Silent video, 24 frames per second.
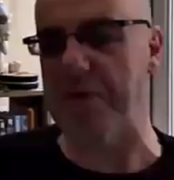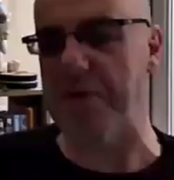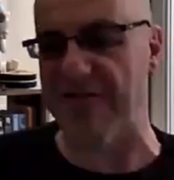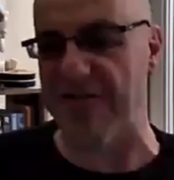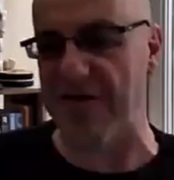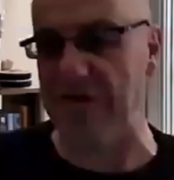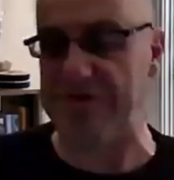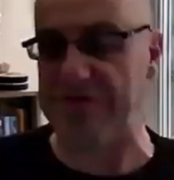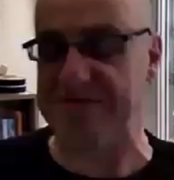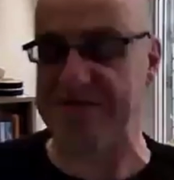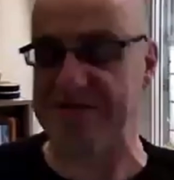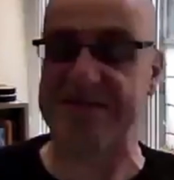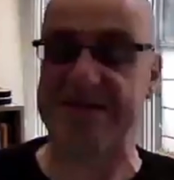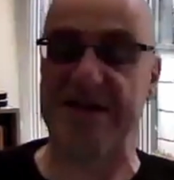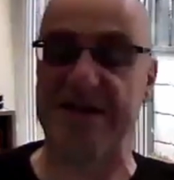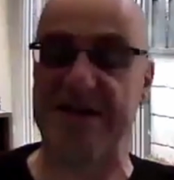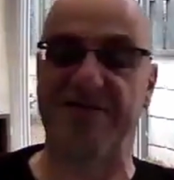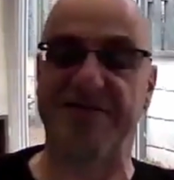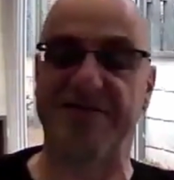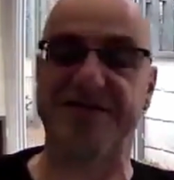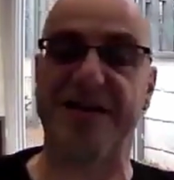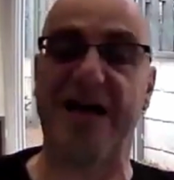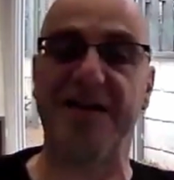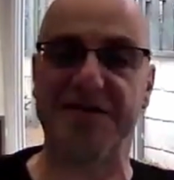Perry, who's the
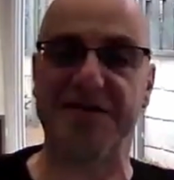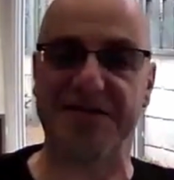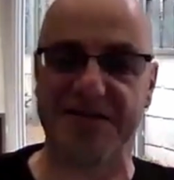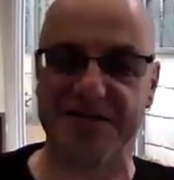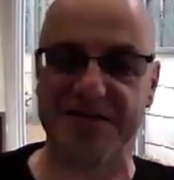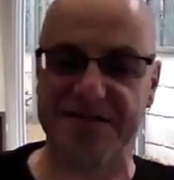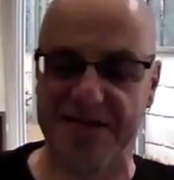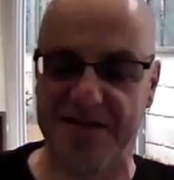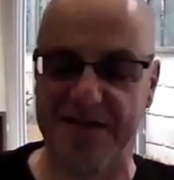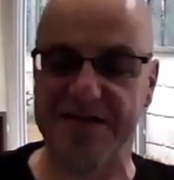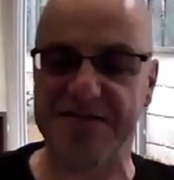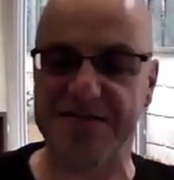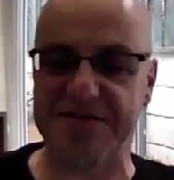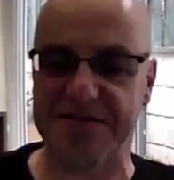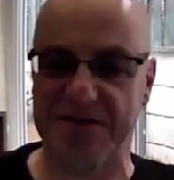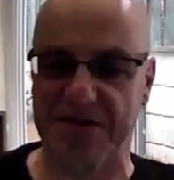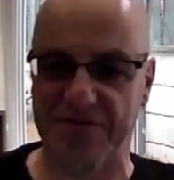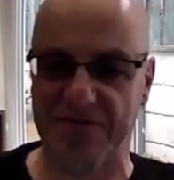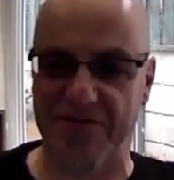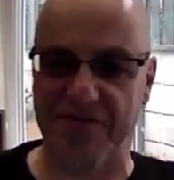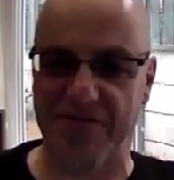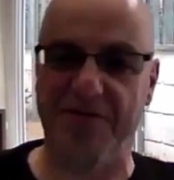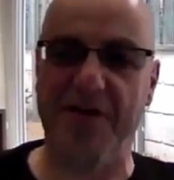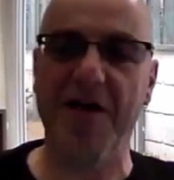series editor to this.
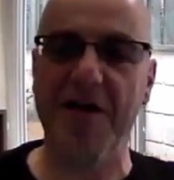So